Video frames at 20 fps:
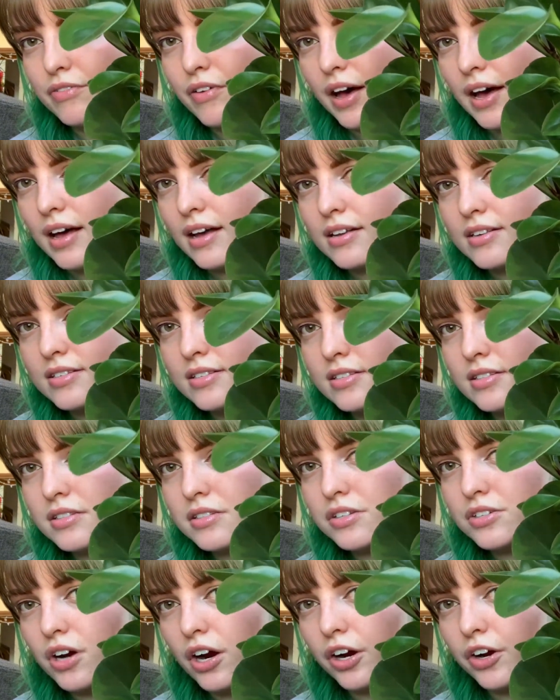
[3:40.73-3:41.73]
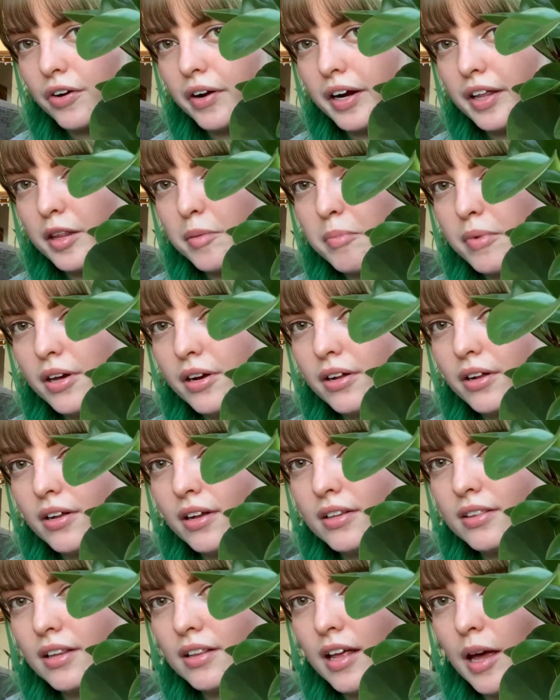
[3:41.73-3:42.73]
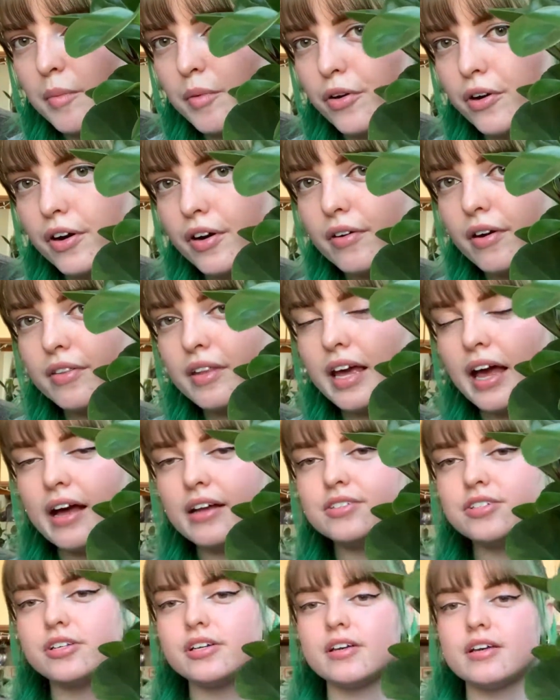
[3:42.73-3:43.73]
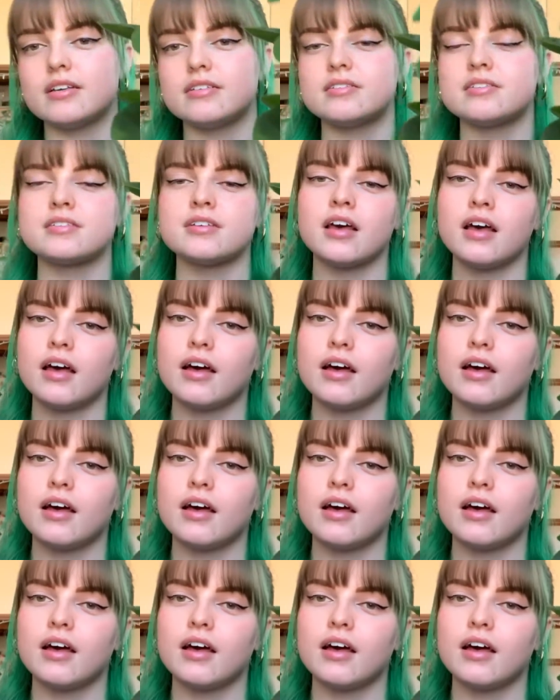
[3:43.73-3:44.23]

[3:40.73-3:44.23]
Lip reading: has the dark green in the middle and the lime green around the edges.